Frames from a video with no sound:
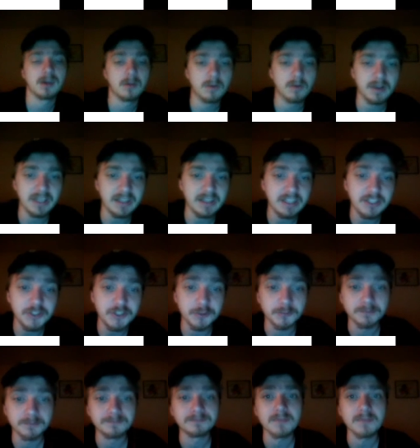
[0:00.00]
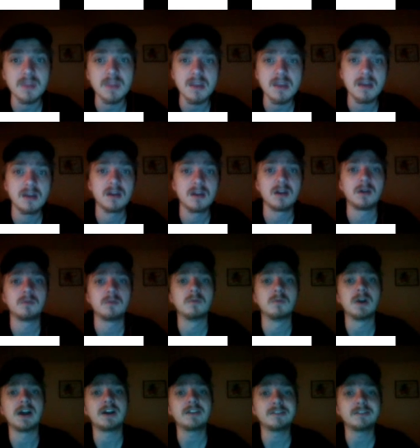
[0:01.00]
What can they do?
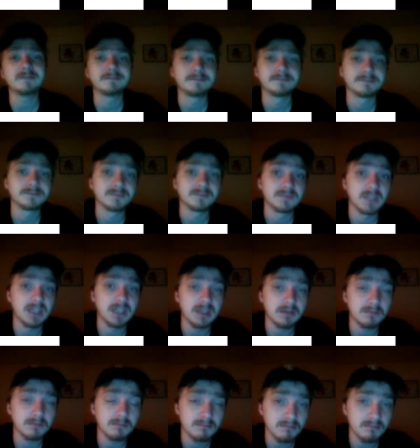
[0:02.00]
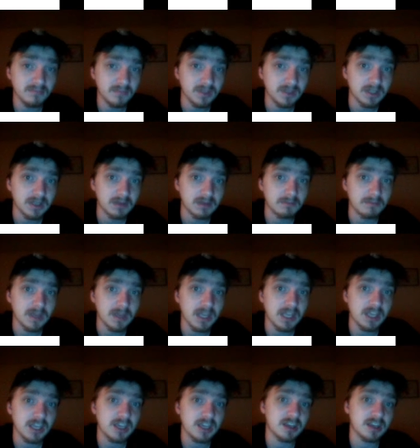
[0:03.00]
Well, they can
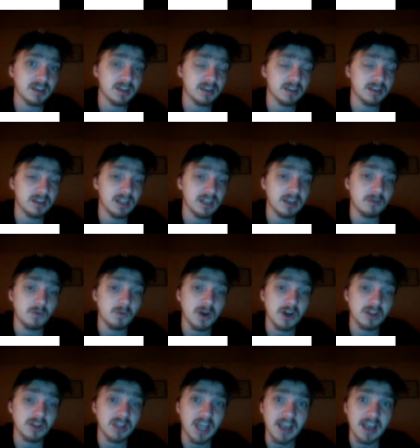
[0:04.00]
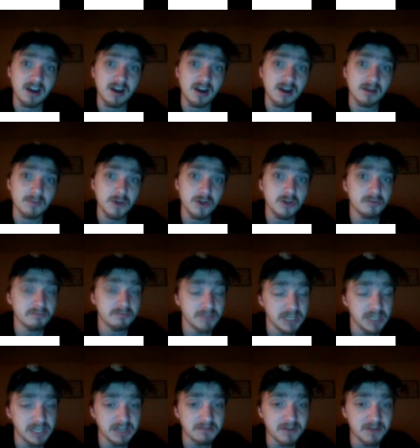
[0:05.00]
make they can wear light armor,
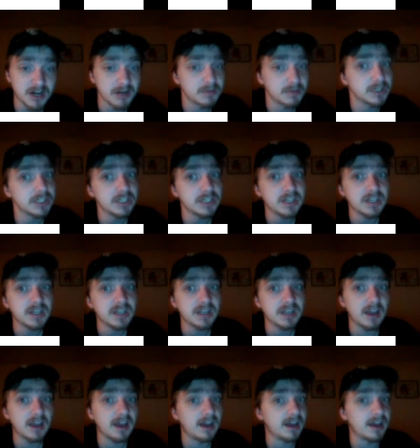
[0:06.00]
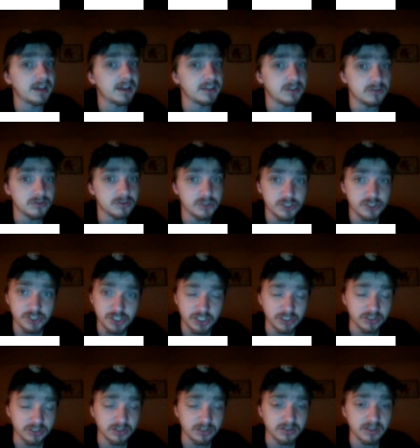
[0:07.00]
medium armor, uh, use
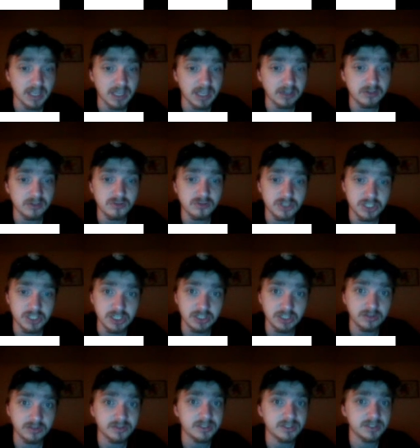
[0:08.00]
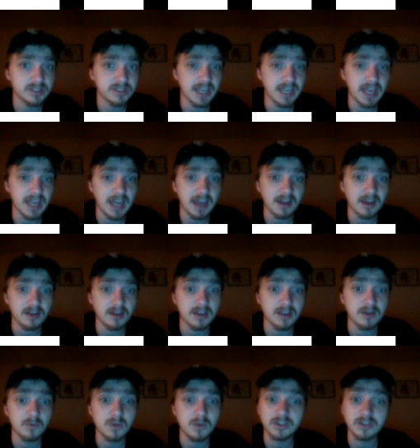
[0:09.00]
shield and use shields. They
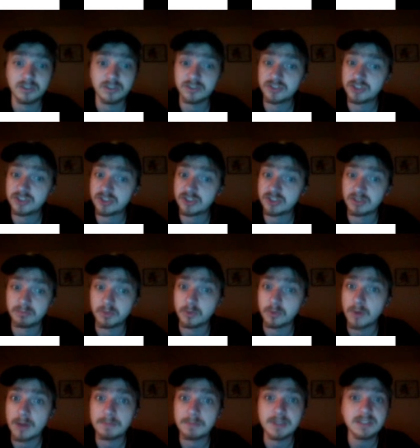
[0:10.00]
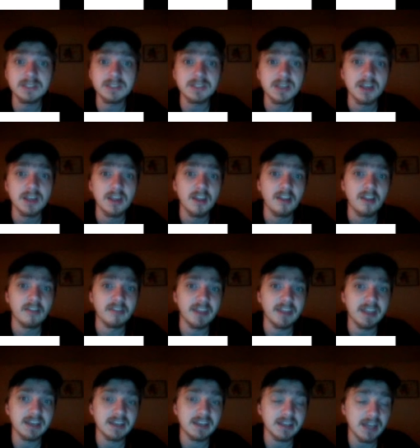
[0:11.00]
can wield simple weapons. They
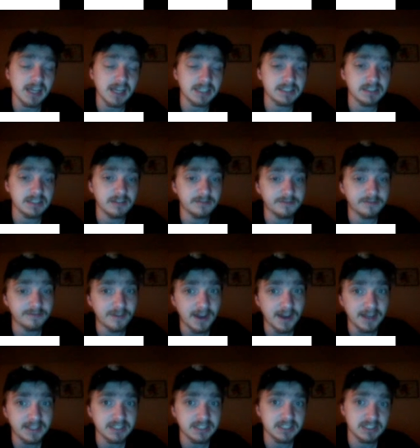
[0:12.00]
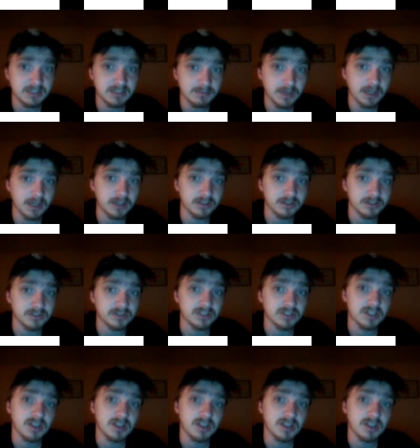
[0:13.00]
can cast divine spells.